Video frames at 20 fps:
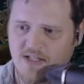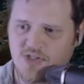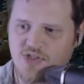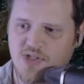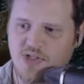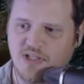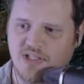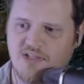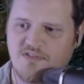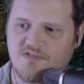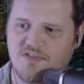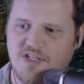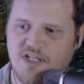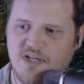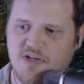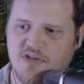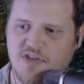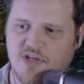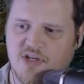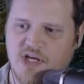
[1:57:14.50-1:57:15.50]
Do you live
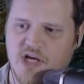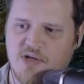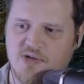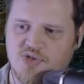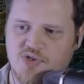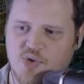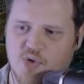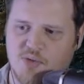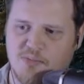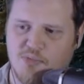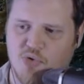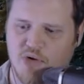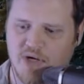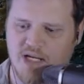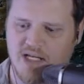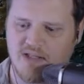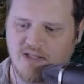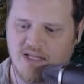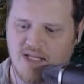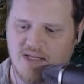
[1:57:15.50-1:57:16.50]
near the coast or more
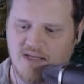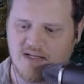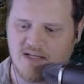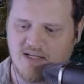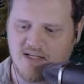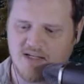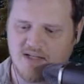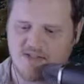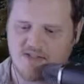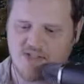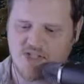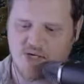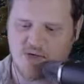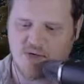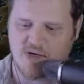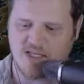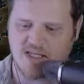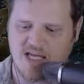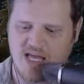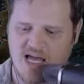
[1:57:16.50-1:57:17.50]
inland?
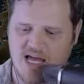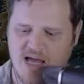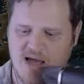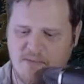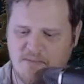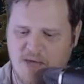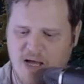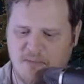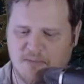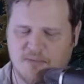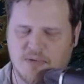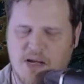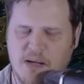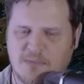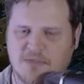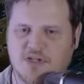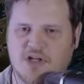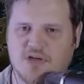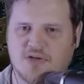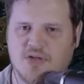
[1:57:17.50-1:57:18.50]
So yeah,
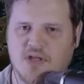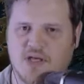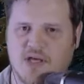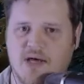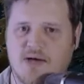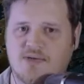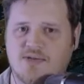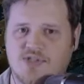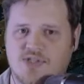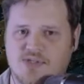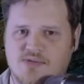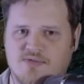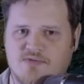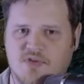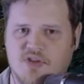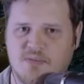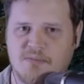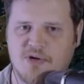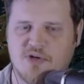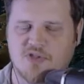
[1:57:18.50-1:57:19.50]
I'm along the coast
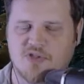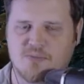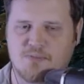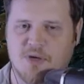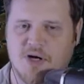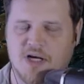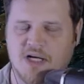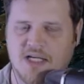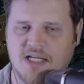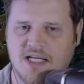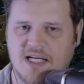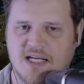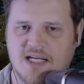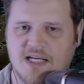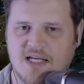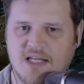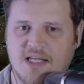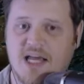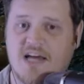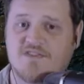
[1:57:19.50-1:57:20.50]
for the most part.
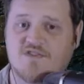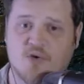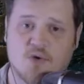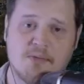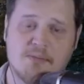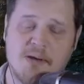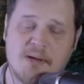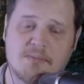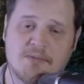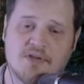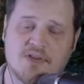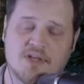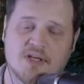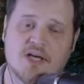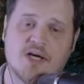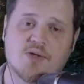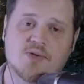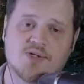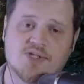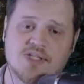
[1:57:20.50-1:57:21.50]
You have to remember the
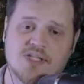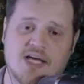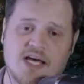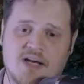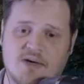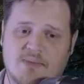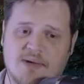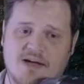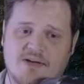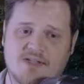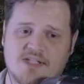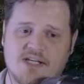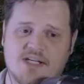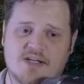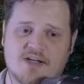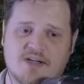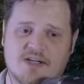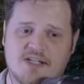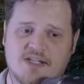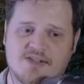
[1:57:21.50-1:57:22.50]
coastline around
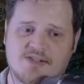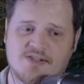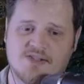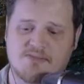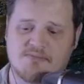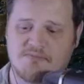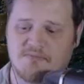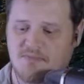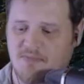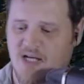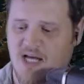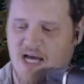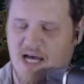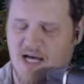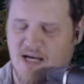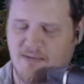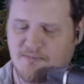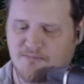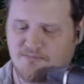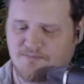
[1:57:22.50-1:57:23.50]
here is
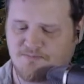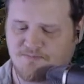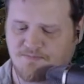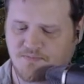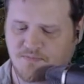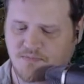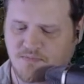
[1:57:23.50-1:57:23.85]
kind